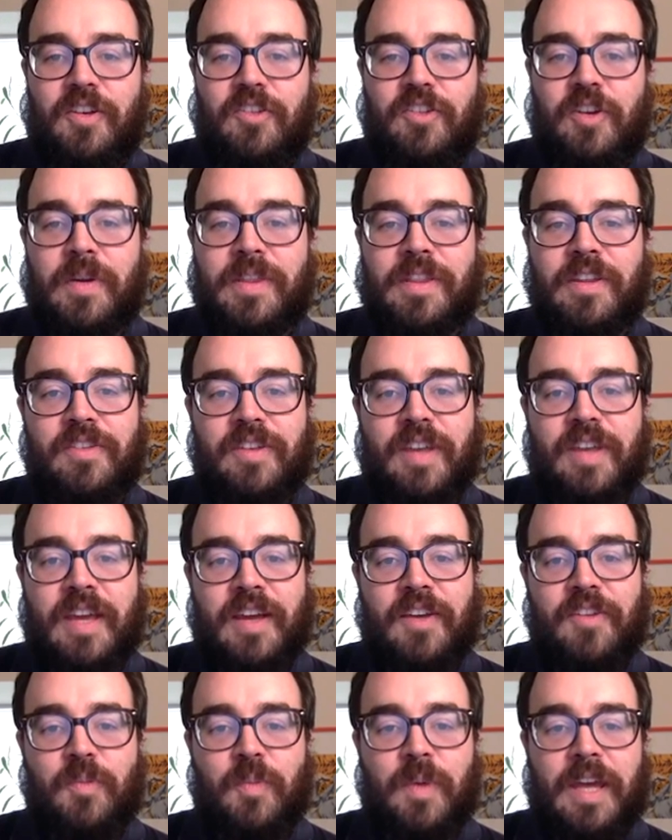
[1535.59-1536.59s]
so in this
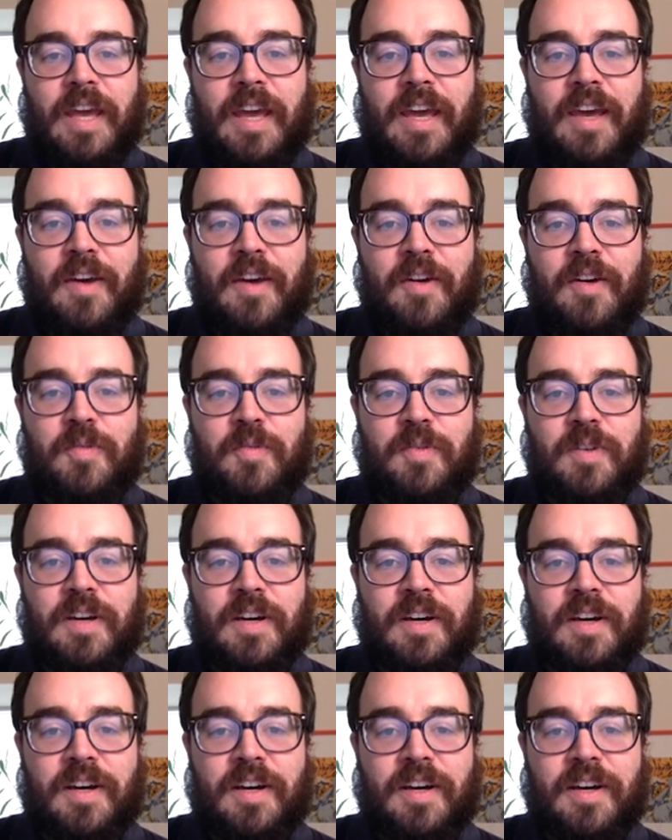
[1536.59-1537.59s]
case, we have
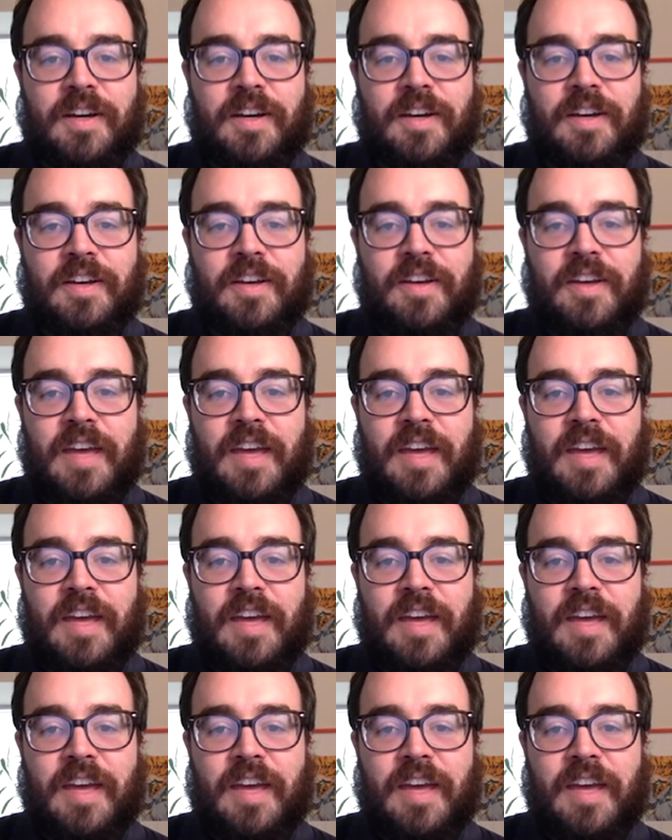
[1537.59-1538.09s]
uh,